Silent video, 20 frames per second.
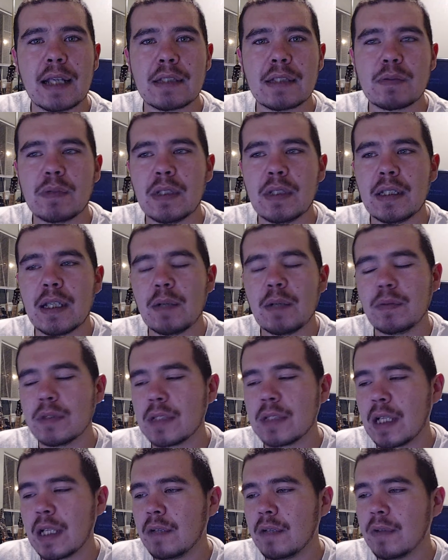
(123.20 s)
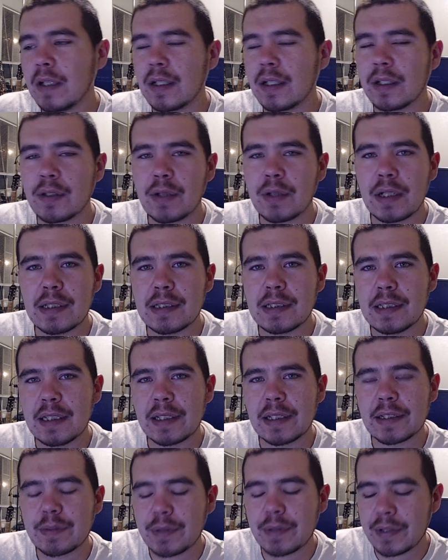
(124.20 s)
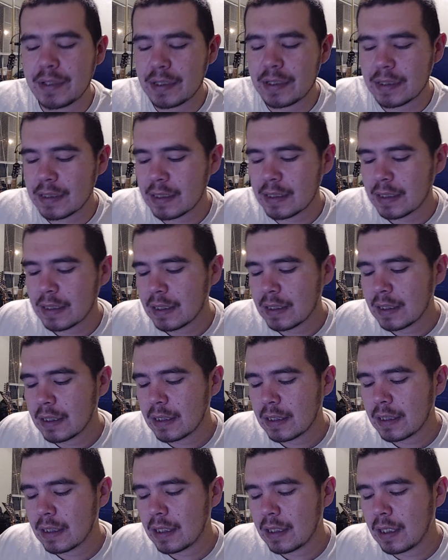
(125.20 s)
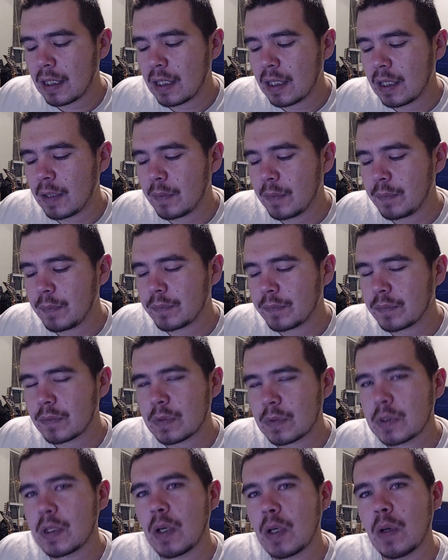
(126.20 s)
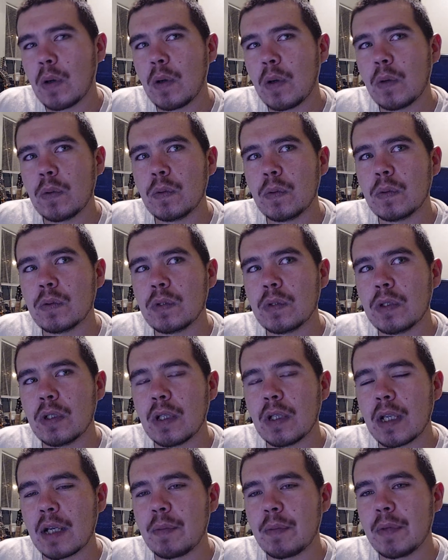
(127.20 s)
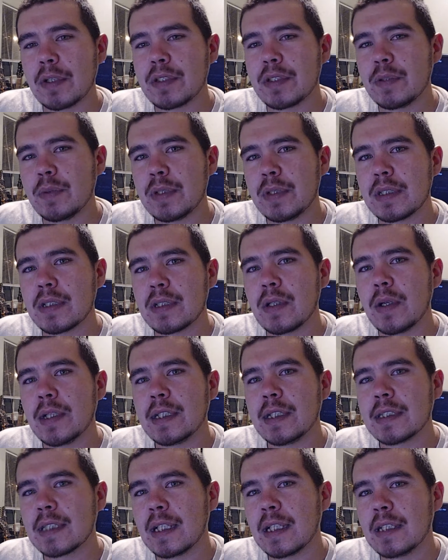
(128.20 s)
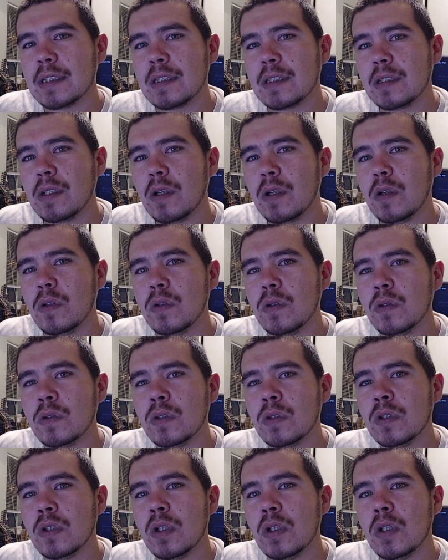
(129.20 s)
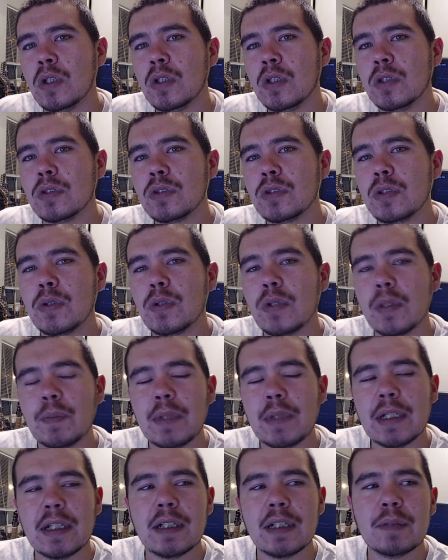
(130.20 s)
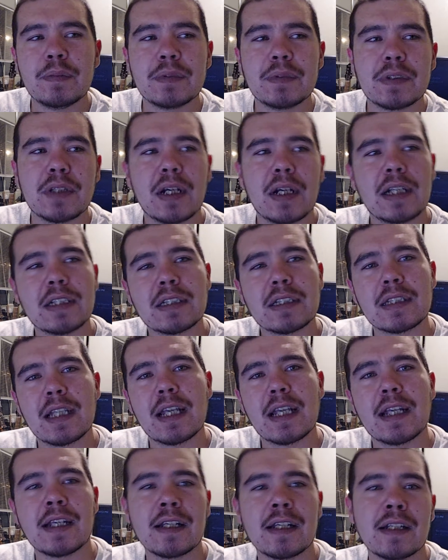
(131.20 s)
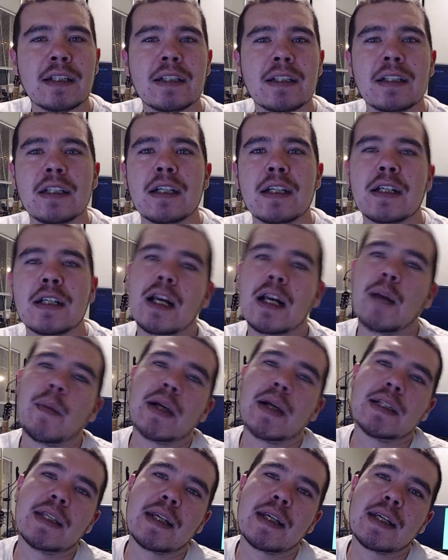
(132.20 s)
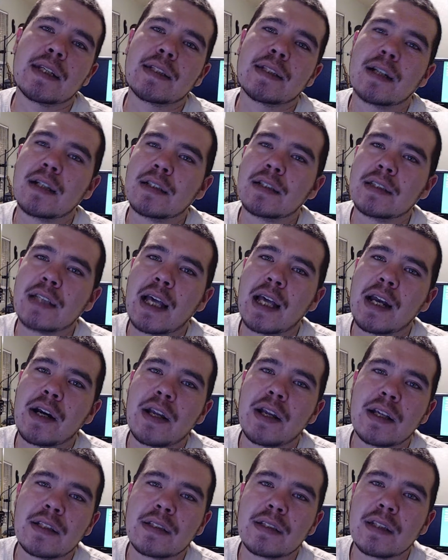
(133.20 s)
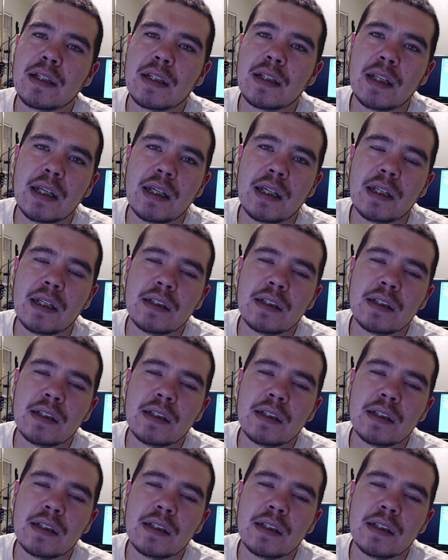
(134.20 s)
week that was kind of like a crazy experience. So like about 2 weeks ago, I decided to go to the meetup. So I just like got my tickets on Saturday and Sunday,